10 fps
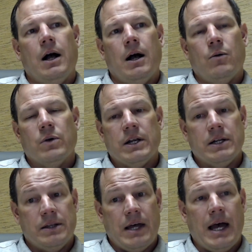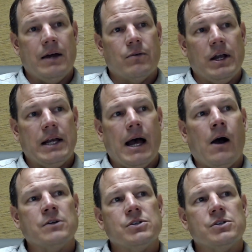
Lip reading: We'll get into that right now.